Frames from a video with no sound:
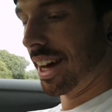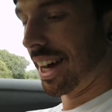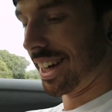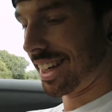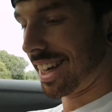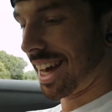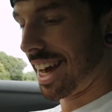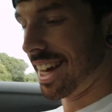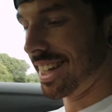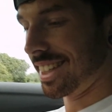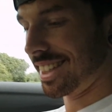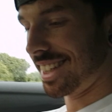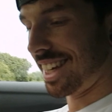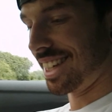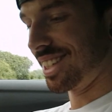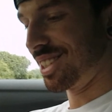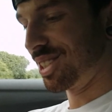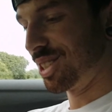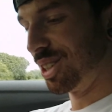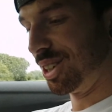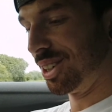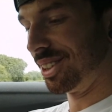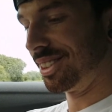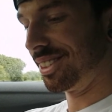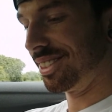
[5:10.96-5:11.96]
Okay, it says
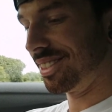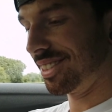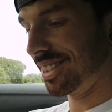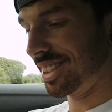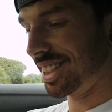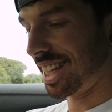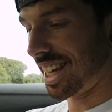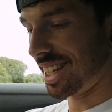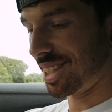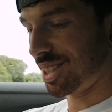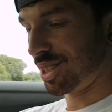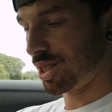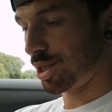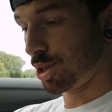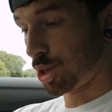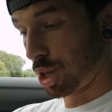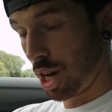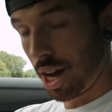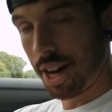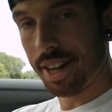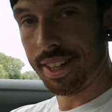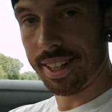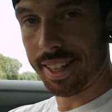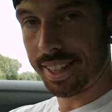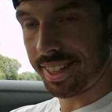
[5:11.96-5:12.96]
done, it says
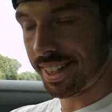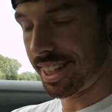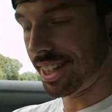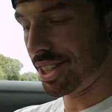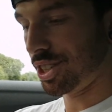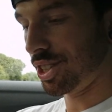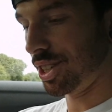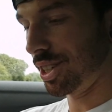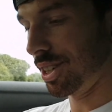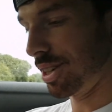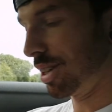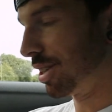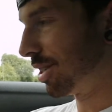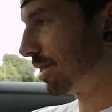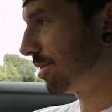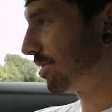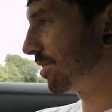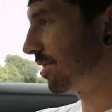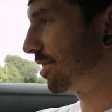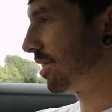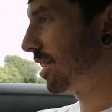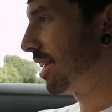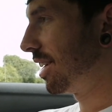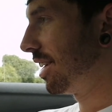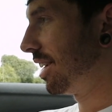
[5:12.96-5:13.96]
turn ignition
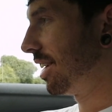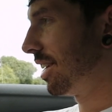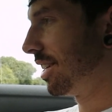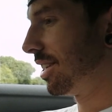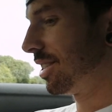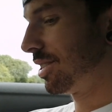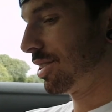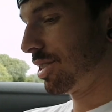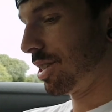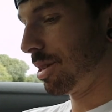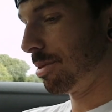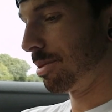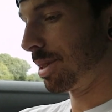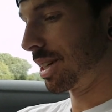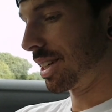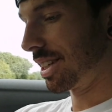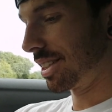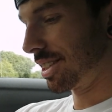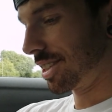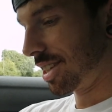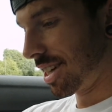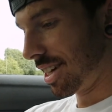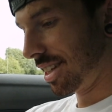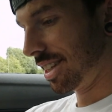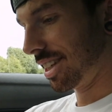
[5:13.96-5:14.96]
off. So we're going
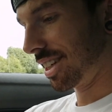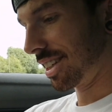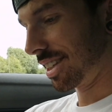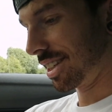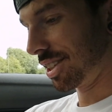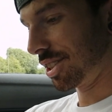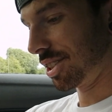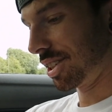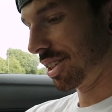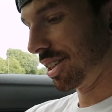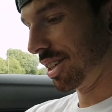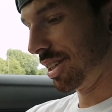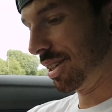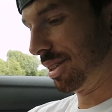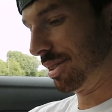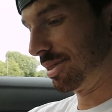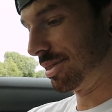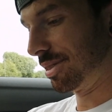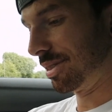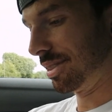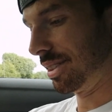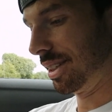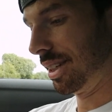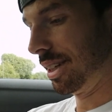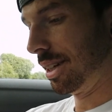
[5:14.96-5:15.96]
to turn the ignition
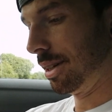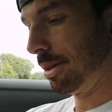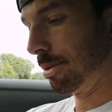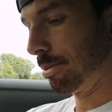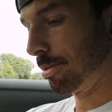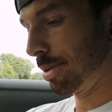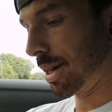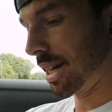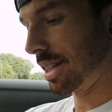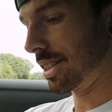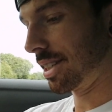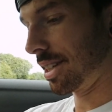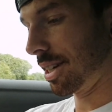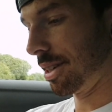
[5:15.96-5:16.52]
off, press